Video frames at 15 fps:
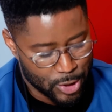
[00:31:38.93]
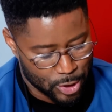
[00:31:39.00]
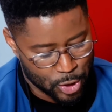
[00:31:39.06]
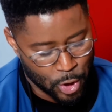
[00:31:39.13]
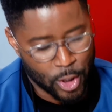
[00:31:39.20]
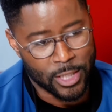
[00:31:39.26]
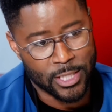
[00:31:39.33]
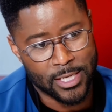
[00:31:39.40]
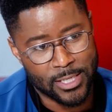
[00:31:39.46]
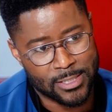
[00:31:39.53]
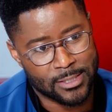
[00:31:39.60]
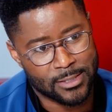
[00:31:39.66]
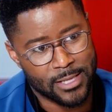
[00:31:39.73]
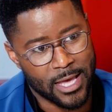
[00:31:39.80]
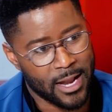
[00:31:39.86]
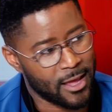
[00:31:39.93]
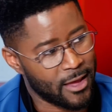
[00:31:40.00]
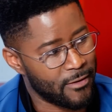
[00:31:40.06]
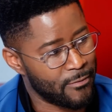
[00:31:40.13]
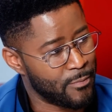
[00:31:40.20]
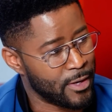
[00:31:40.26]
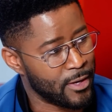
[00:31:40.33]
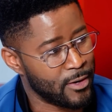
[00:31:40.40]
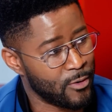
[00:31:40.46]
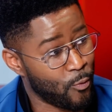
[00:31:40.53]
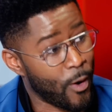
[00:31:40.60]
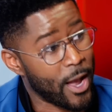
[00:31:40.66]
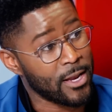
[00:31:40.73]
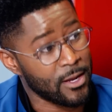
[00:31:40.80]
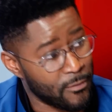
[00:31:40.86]
journalists that have
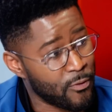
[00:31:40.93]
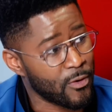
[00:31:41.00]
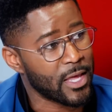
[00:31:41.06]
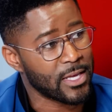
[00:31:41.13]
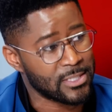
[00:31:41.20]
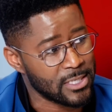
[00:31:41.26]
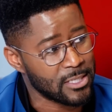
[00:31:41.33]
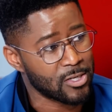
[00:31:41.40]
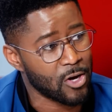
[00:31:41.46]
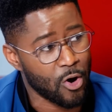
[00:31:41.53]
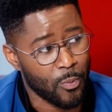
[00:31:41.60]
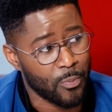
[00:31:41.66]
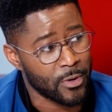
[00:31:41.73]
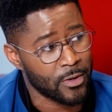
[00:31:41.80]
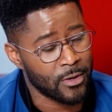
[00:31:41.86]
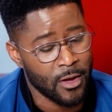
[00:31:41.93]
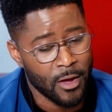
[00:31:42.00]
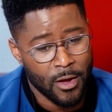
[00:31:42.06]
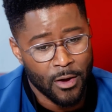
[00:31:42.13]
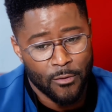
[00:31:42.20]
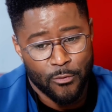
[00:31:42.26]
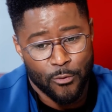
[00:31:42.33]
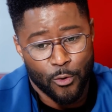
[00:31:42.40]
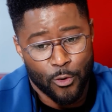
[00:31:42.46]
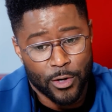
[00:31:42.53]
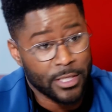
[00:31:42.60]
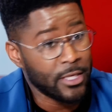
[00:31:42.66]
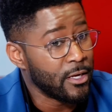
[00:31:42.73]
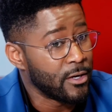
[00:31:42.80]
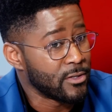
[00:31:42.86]
been waiting for that seat to open for
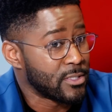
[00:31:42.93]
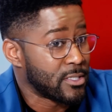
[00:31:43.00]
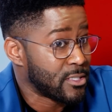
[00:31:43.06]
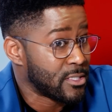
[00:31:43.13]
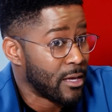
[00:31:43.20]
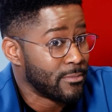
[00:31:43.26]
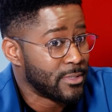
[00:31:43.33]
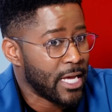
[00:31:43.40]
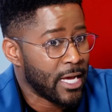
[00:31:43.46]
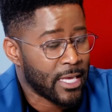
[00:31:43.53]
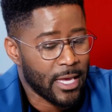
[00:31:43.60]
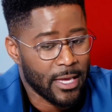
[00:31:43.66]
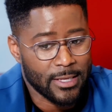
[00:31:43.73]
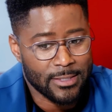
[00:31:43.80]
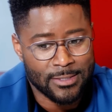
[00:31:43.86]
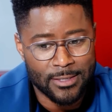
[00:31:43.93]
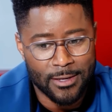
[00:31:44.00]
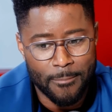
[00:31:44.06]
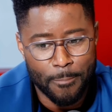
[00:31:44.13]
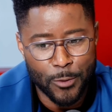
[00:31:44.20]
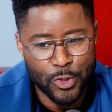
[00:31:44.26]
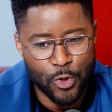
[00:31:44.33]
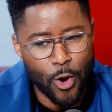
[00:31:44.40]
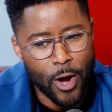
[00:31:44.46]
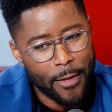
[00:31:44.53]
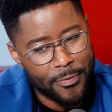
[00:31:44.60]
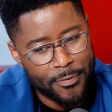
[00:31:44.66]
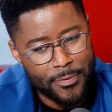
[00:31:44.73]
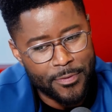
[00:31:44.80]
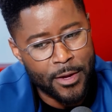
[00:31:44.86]
years, some decades. So
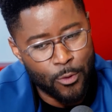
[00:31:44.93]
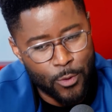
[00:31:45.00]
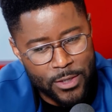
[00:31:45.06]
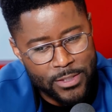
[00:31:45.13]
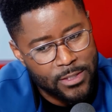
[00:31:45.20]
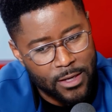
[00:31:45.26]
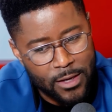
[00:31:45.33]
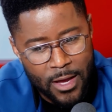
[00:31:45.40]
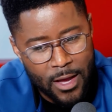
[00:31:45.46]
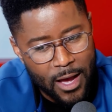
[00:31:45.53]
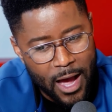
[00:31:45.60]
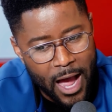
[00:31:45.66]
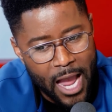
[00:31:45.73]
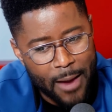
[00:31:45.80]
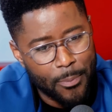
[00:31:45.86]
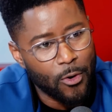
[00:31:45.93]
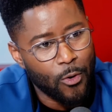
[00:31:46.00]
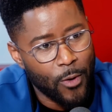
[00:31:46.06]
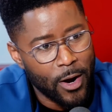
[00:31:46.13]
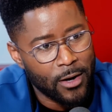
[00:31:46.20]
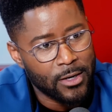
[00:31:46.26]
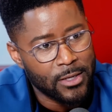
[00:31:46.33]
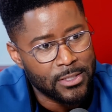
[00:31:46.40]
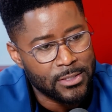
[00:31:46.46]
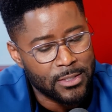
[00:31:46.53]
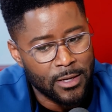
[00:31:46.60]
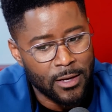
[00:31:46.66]
there was a hyper awareness.